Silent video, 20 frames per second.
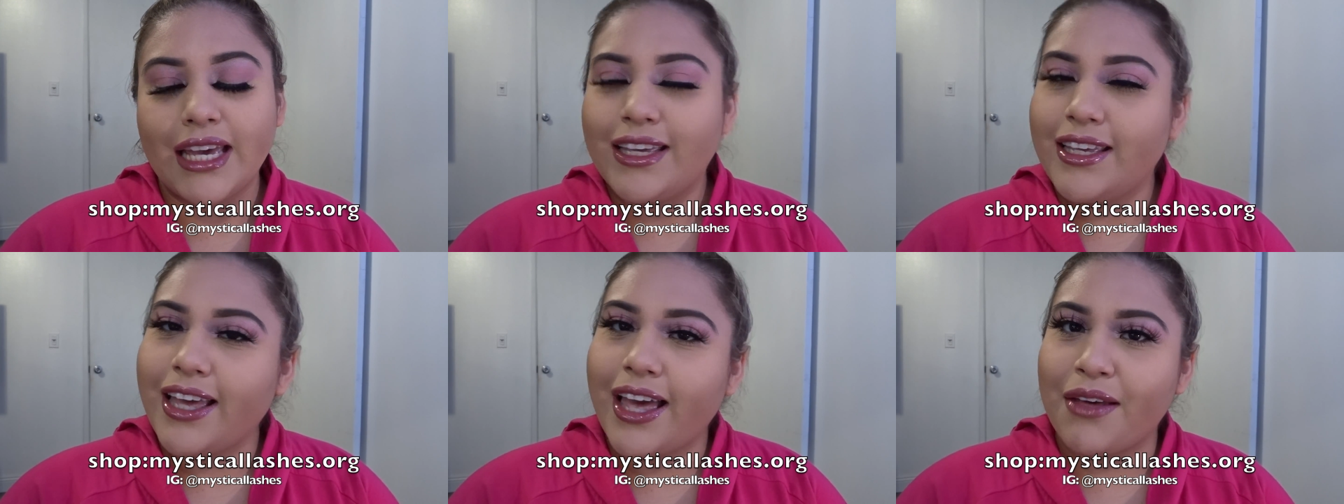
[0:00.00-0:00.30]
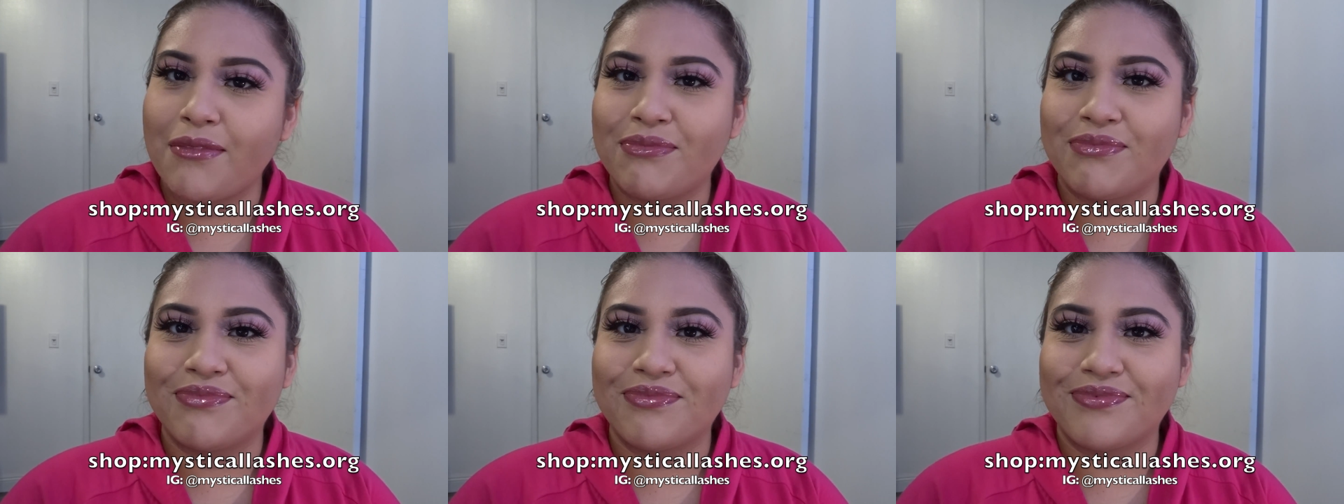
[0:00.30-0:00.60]
Yeah,
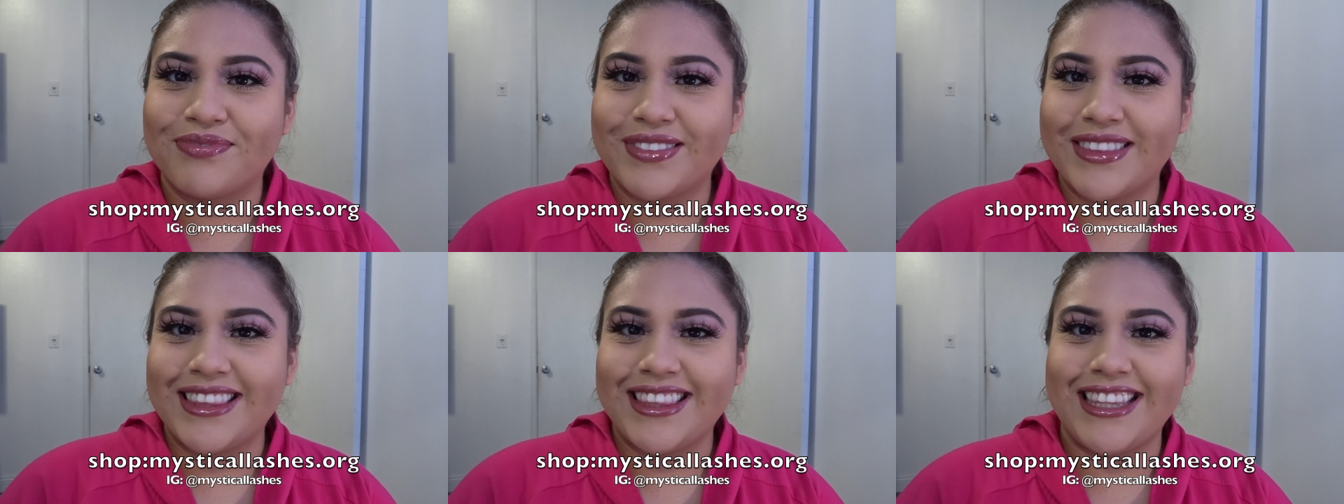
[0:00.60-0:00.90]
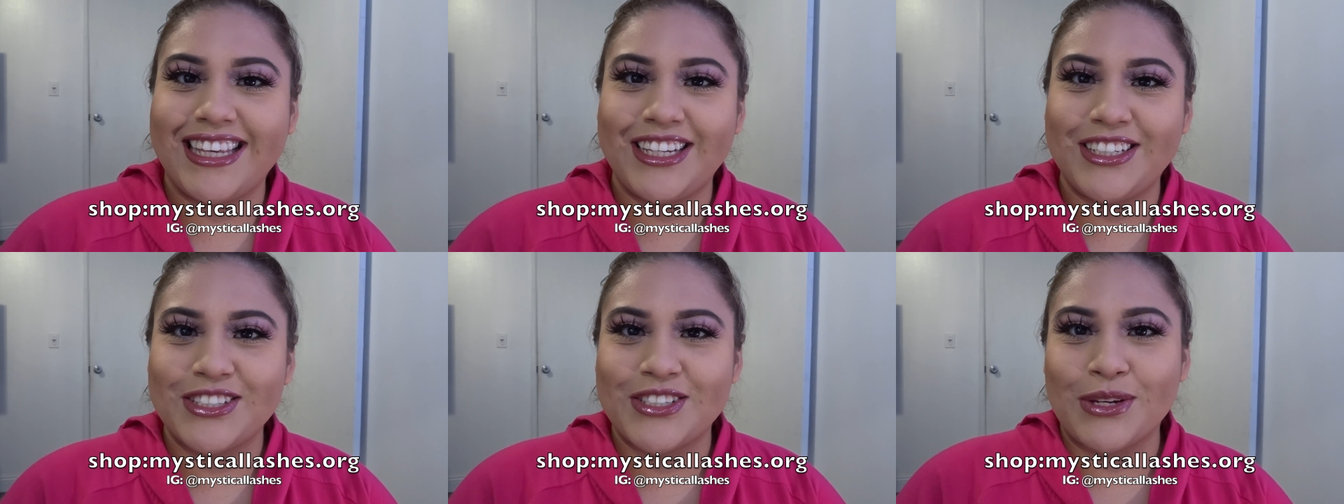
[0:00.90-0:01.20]

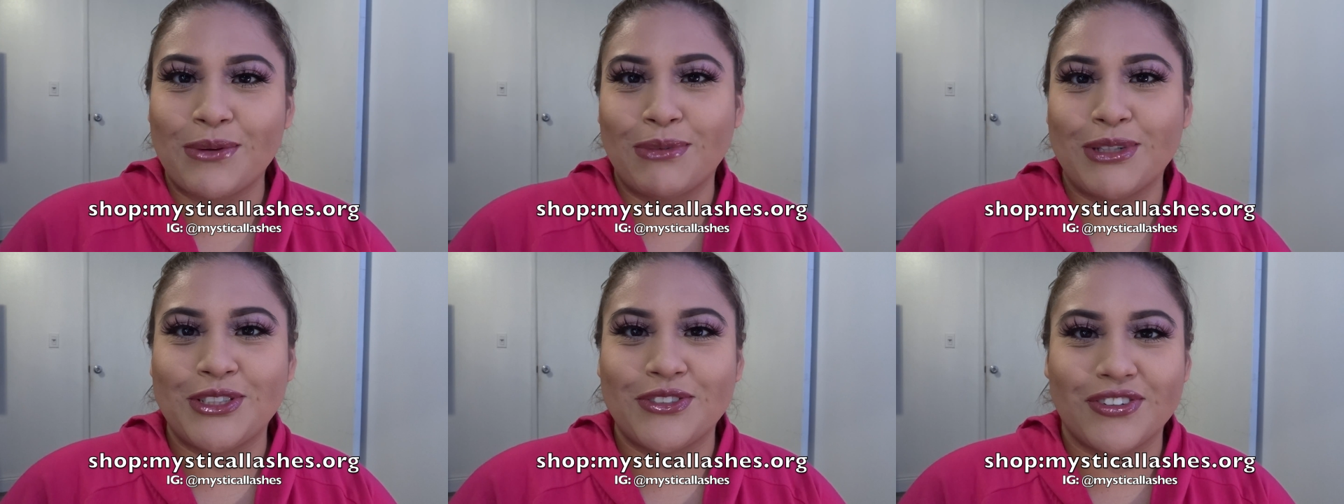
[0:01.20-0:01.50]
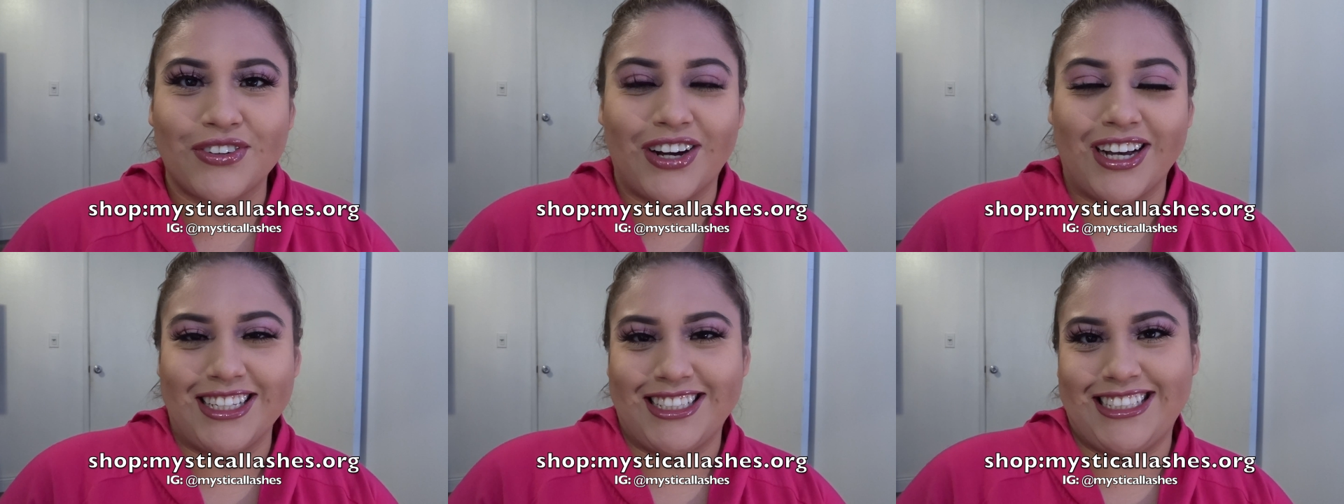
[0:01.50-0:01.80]
thank you so much for
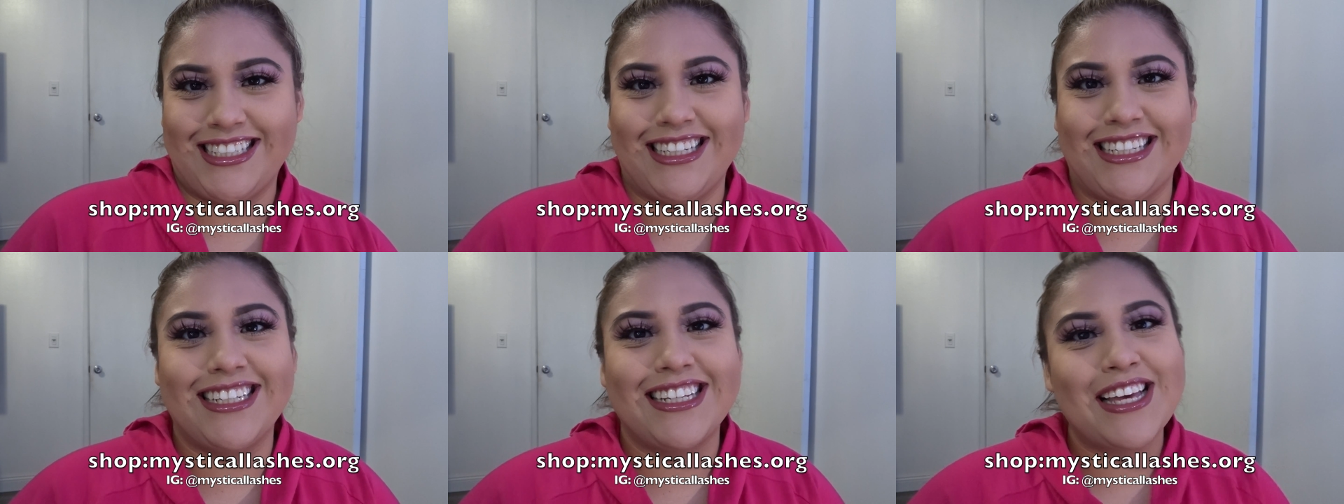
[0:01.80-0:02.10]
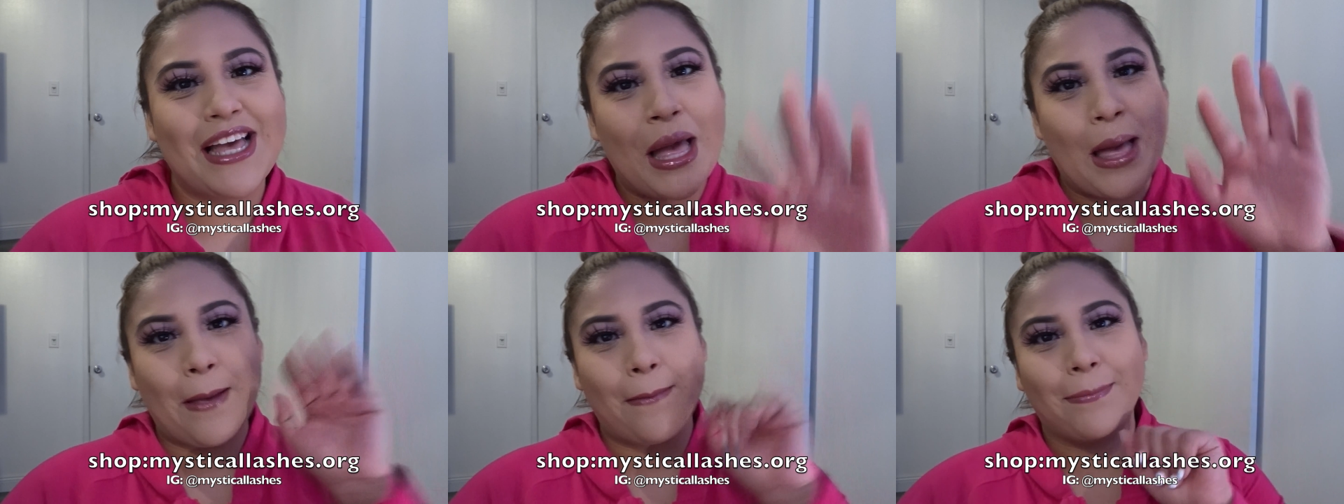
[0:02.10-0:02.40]
watching.
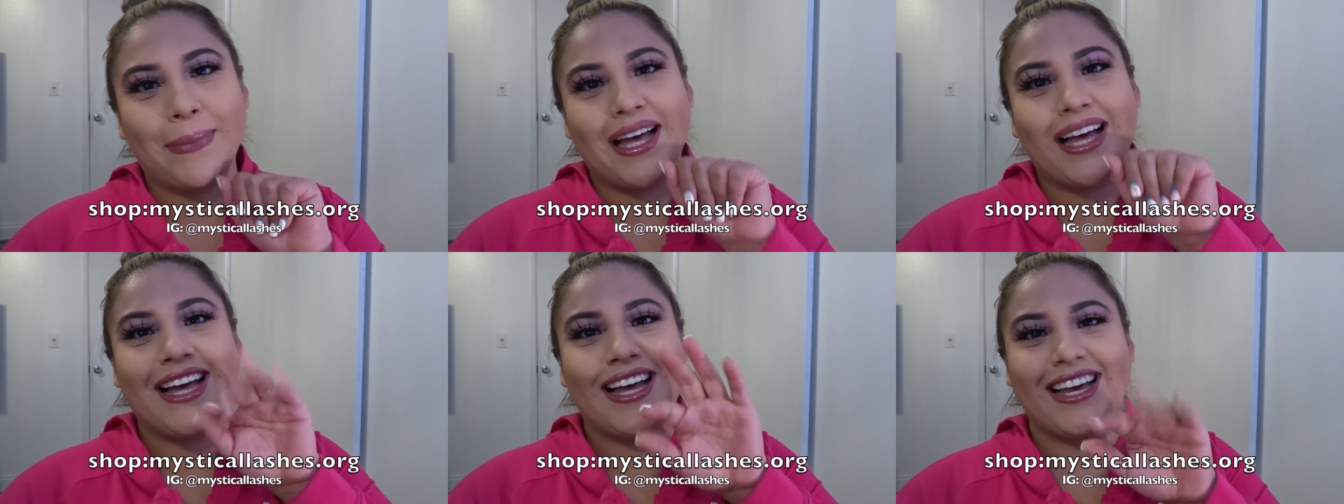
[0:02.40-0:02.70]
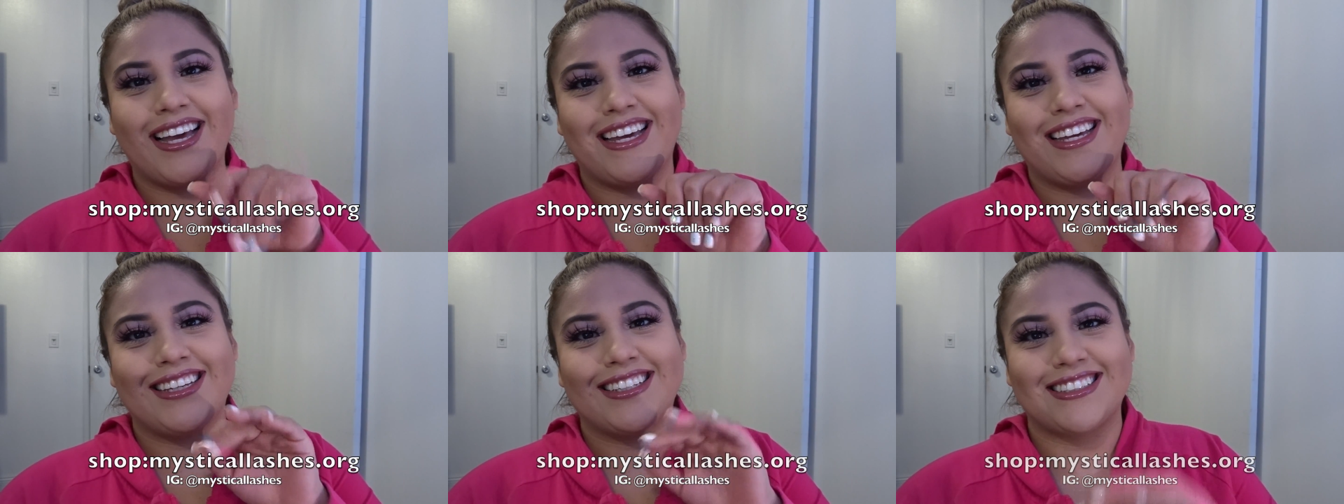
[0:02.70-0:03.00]

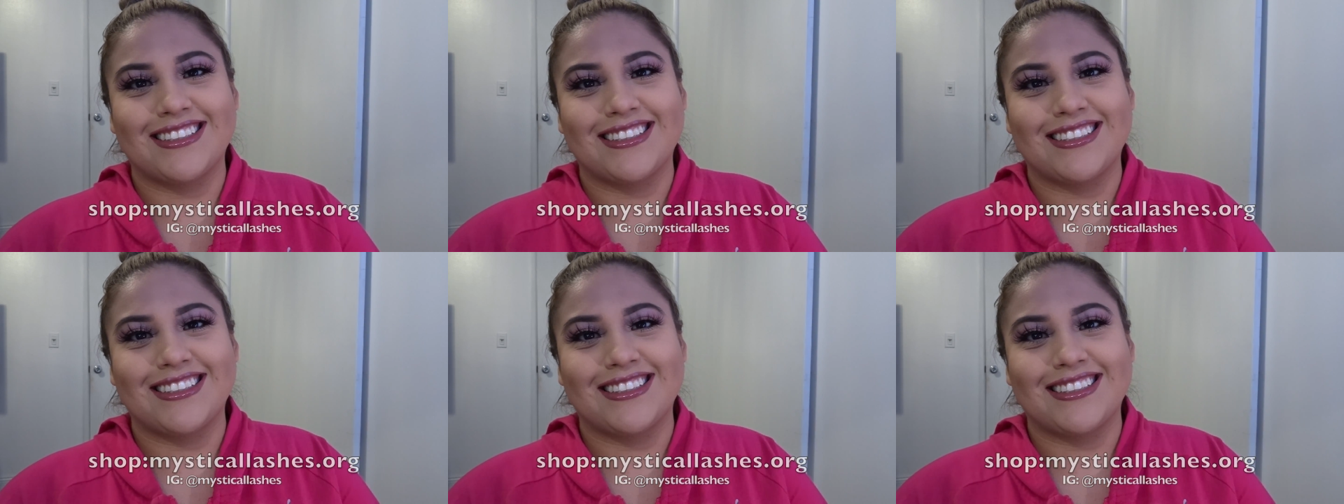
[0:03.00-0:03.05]
Bye.